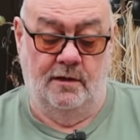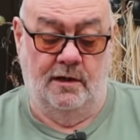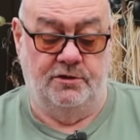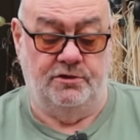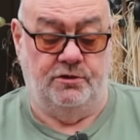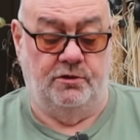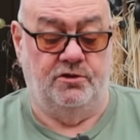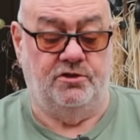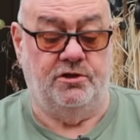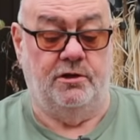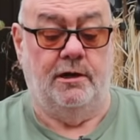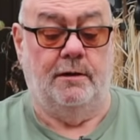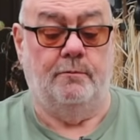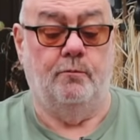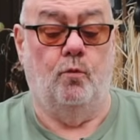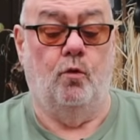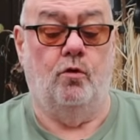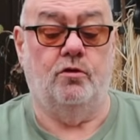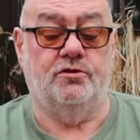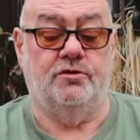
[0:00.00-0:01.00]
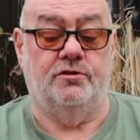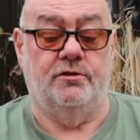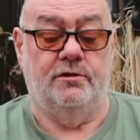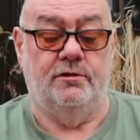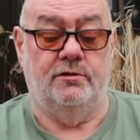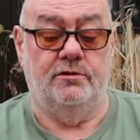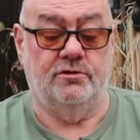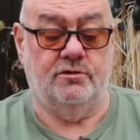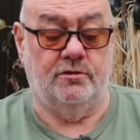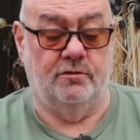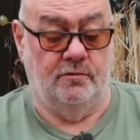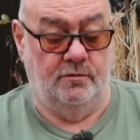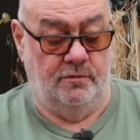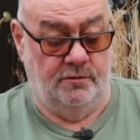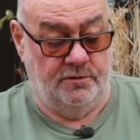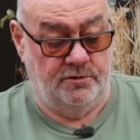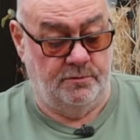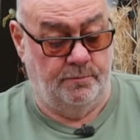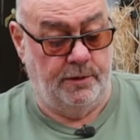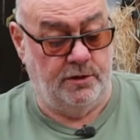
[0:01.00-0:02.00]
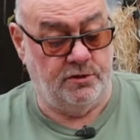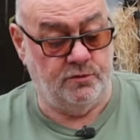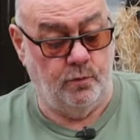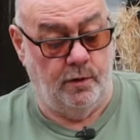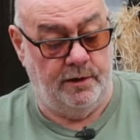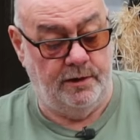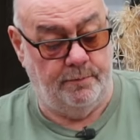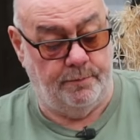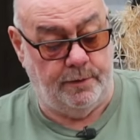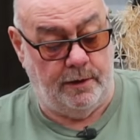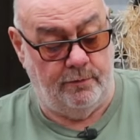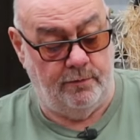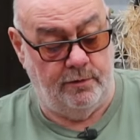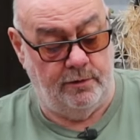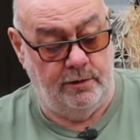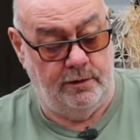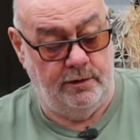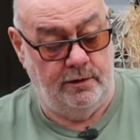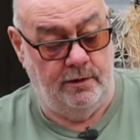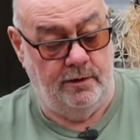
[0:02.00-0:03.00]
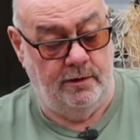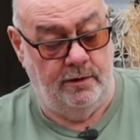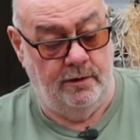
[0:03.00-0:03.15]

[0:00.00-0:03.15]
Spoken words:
As you can see, I haven't washed these, so it's the best way, apparently.